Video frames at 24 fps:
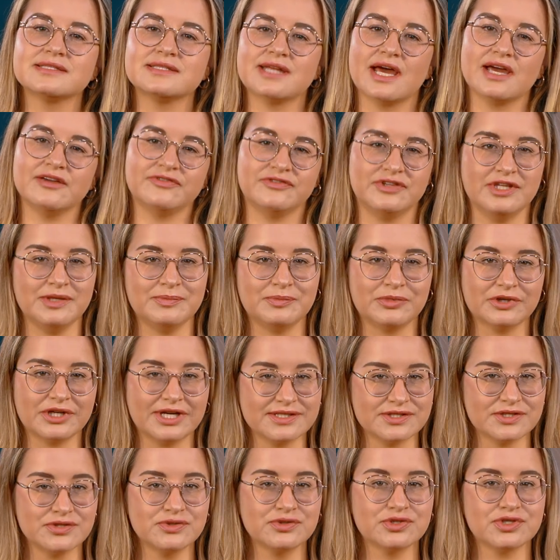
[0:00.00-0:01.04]
dive deeper
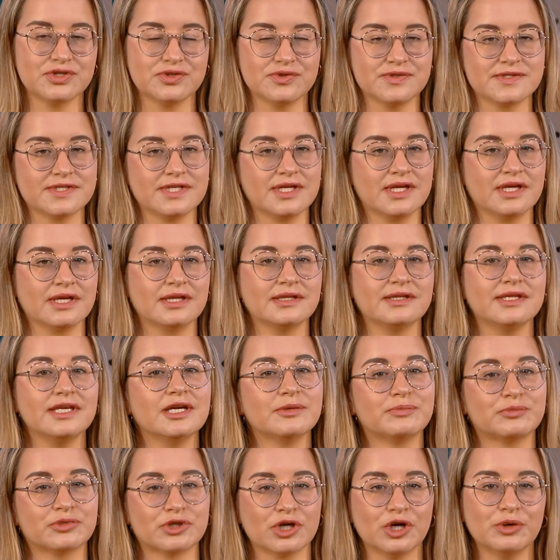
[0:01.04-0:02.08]
into choosing the
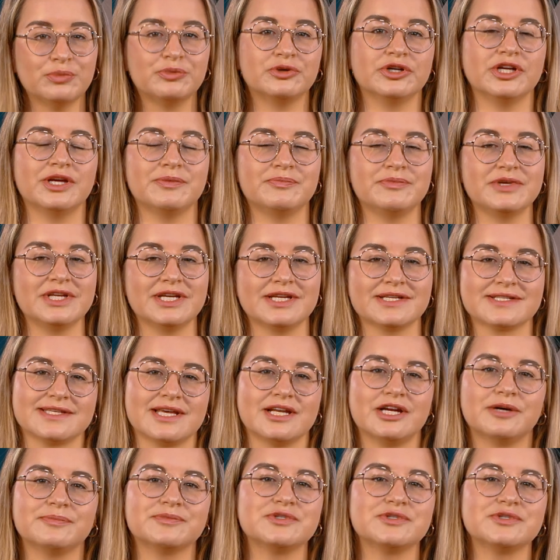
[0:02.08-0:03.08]
appropriate bidding setup